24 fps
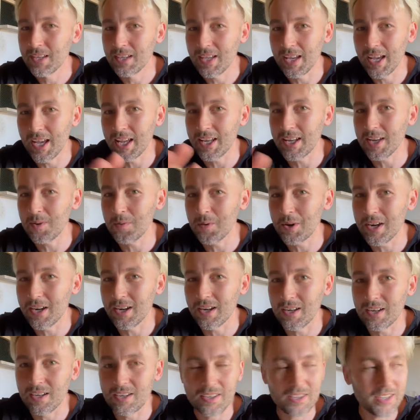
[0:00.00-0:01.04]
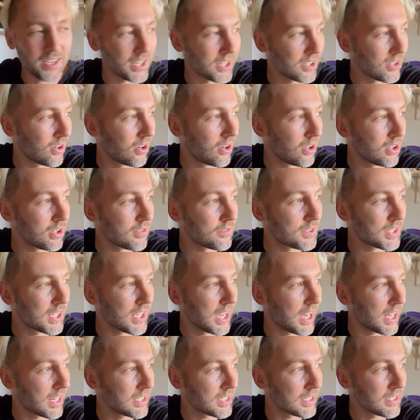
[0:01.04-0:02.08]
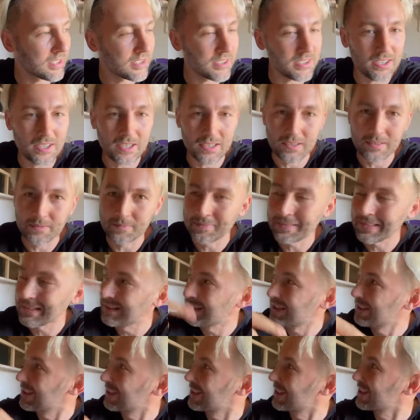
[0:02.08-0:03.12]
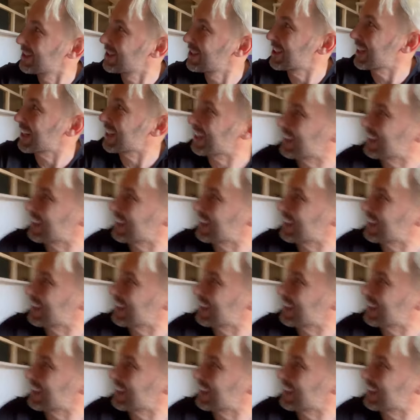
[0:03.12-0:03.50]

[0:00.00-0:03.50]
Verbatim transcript: anywhere in all of Diani. So check